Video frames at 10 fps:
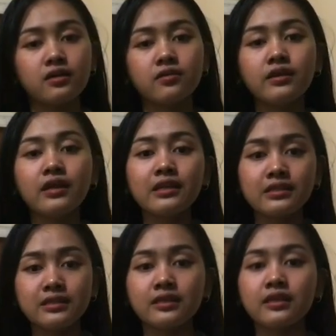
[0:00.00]

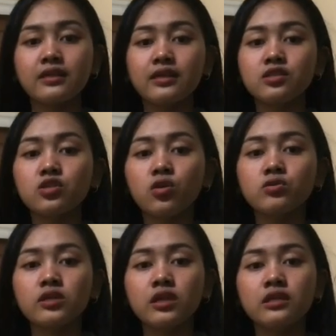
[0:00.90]
realistic and
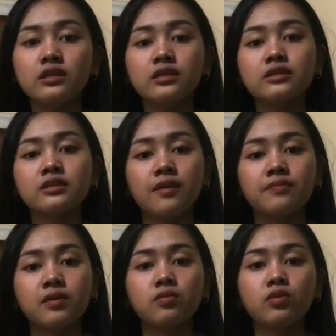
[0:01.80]
socially
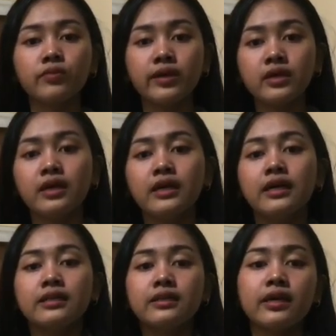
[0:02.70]
acceptable way,
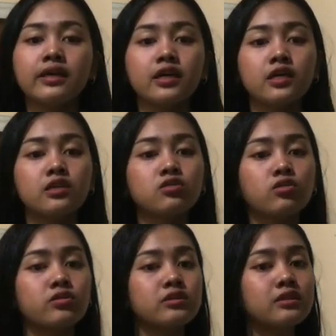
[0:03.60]
taking into
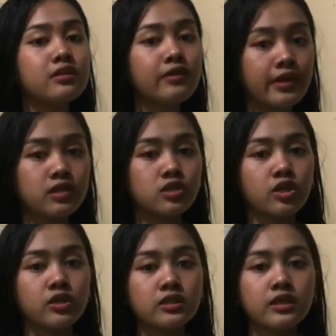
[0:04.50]
consideration
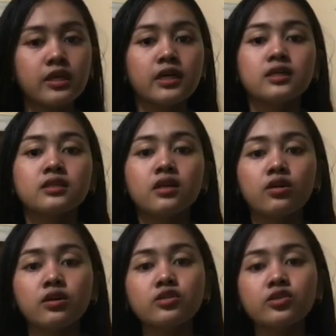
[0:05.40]
the
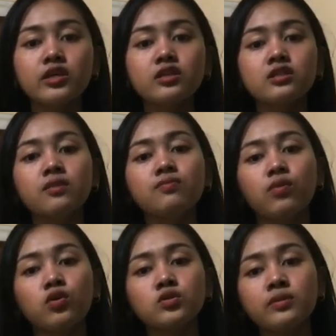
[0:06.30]
constraint
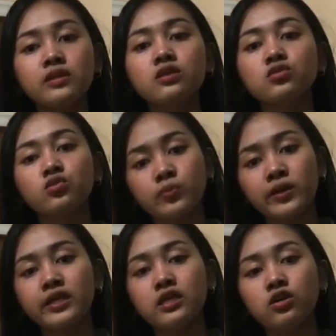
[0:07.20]
imposed by the
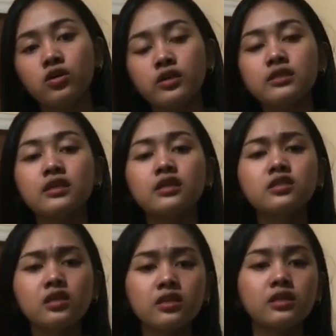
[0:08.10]
superego.
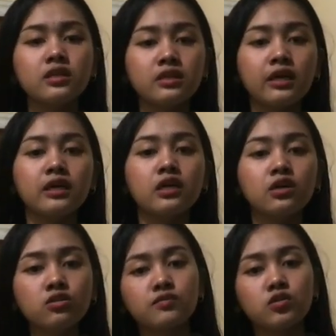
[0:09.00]
Essentially, the
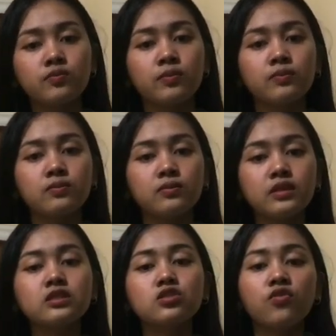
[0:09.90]
ego
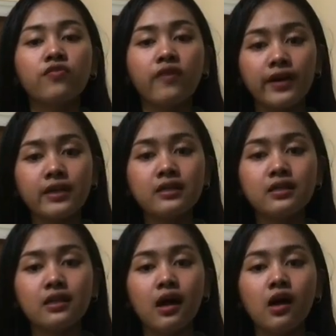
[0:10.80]
is to find
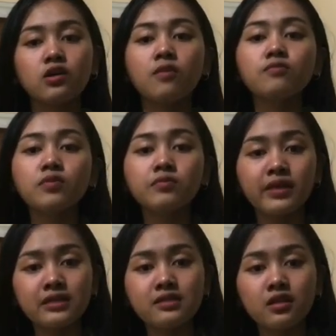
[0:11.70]
a
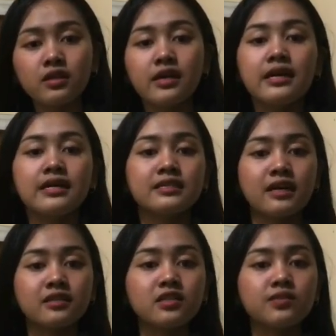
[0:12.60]
compromise that
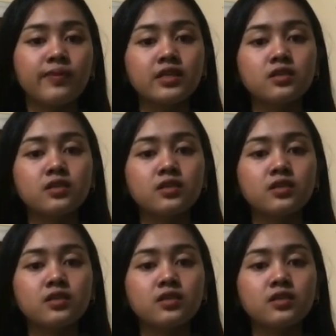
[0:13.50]
satisfy